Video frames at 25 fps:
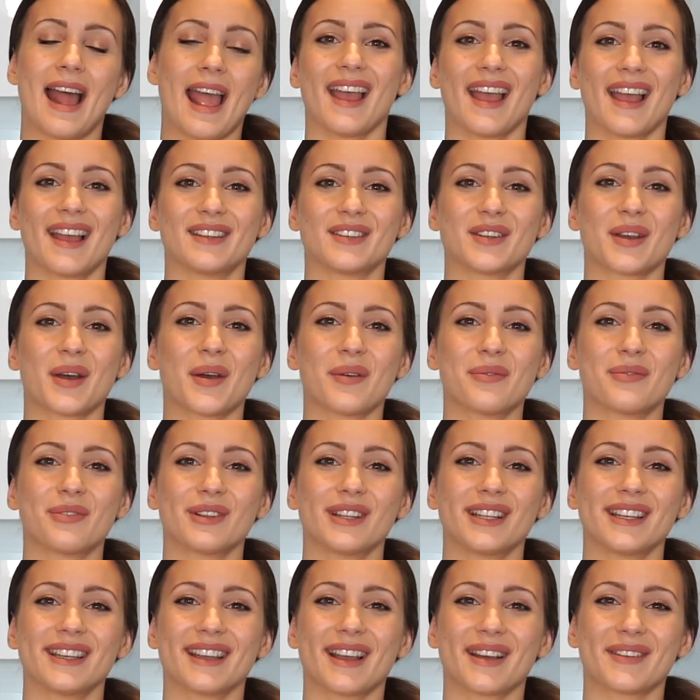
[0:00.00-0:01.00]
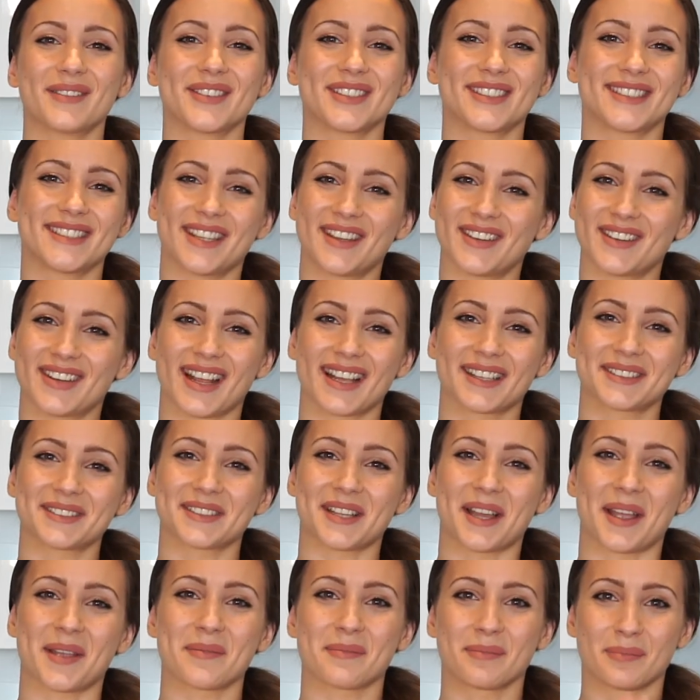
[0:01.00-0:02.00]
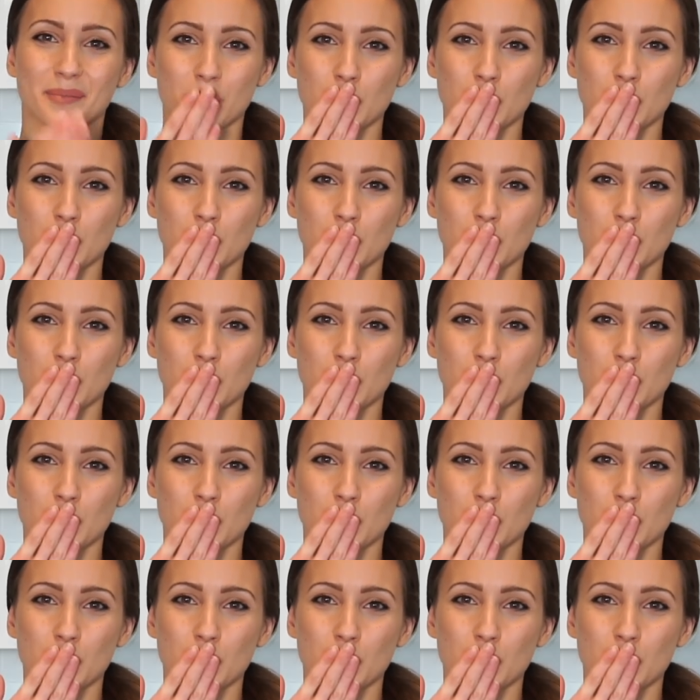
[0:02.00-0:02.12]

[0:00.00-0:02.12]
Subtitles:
And hopefully I will see you next time.